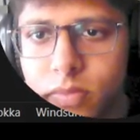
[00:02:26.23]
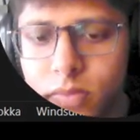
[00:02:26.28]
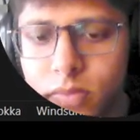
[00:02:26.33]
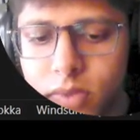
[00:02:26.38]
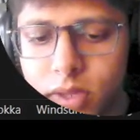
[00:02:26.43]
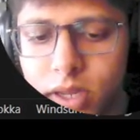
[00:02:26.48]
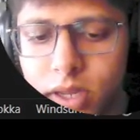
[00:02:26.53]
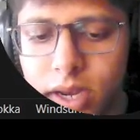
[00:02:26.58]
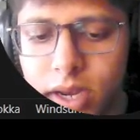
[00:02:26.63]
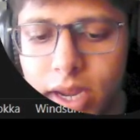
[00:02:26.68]

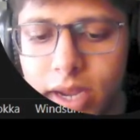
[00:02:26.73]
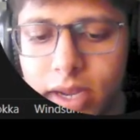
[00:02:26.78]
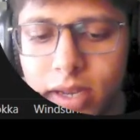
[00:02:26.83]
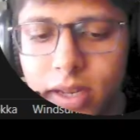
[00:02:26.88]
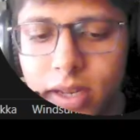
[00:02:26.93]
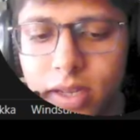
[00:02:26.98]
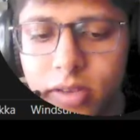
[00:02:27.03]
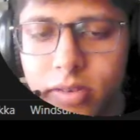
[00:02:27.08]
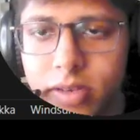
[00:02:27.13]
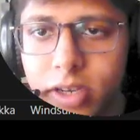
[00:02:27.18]
and I can
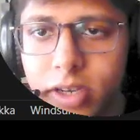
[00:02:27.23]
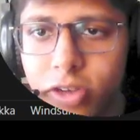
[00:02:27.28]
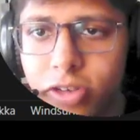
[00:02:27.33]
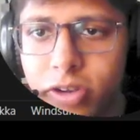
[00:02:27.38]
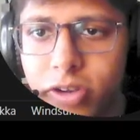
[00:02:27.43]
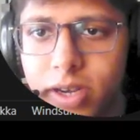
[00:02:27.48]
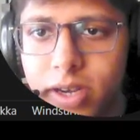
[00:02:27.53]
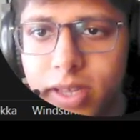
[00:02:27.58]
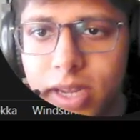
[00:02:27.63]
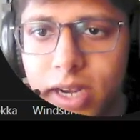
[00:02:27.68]

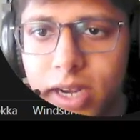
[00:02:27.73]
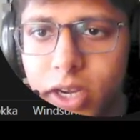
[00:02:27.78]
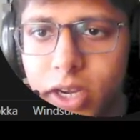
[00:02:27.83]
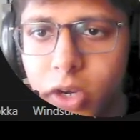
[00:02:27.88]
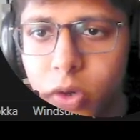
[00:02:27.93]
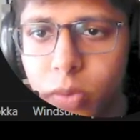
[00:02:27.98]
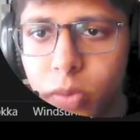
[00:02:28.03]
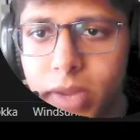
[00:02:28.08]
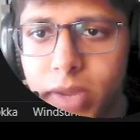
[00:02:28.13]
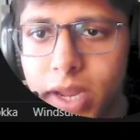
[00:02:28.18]
instantiate that
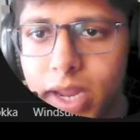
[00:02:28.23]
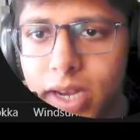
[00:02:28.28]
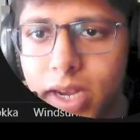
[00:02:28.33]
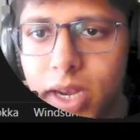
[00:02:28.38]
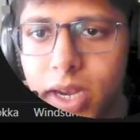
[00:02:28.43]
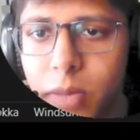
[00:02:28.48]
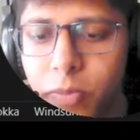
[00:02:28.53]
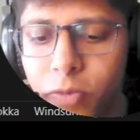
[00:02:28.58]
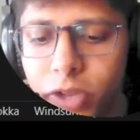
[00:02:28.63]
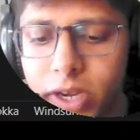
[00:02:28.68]
into my
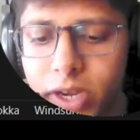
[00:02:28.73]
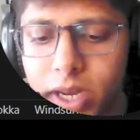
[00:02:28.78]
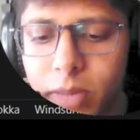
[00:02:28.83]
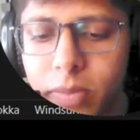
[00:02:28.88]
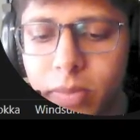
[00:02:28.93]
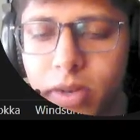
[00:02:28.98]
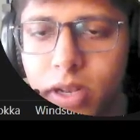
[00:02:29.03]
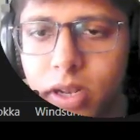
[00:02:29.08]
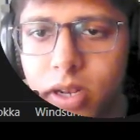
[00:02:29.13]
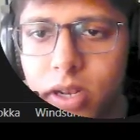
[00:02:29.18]
LLM
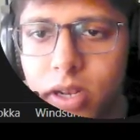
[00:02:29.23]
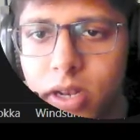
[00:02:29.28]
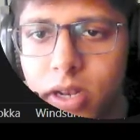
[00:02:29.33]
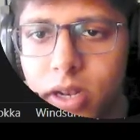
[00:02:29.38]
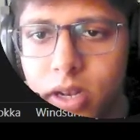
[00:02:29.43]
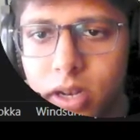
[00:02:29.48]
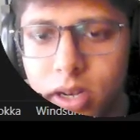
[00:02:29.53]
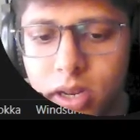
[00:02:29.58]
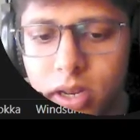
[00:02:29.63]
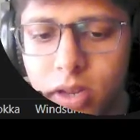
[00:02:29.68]
variable.
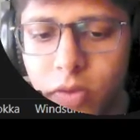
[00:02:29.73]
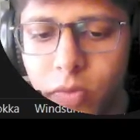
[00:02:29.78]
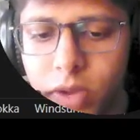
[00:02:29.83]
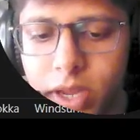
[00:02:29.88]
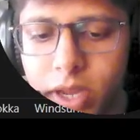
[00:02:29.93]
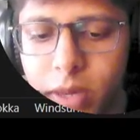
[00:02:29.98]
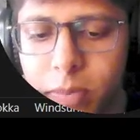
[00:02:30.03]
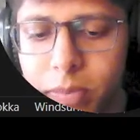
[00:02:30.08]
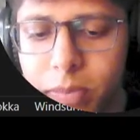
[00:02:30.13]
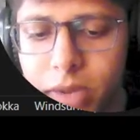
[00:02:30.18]
We
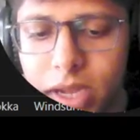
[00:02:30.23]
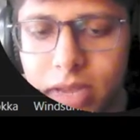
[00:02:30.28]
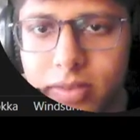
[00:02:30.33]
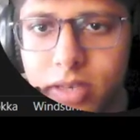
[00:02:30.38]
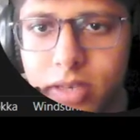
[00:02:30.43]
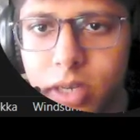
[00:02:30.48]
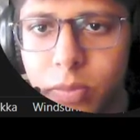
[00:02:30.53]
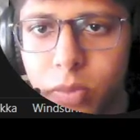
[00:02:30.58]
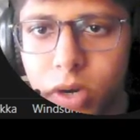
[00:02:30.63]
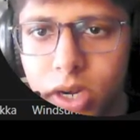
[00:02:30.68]
can pass
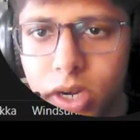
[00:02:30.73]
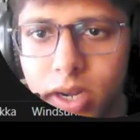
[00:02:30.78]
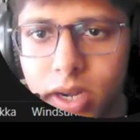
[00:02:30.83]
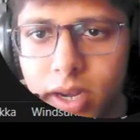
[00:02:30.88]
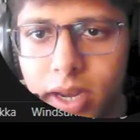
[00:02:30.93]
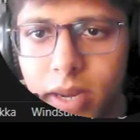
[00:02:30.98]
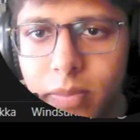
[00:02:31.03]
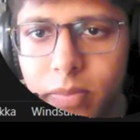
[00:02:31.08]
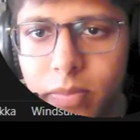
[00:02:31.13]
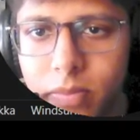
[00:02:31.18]
in a model
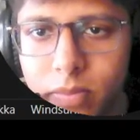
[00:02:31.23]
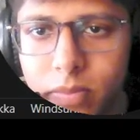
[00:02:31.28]
name,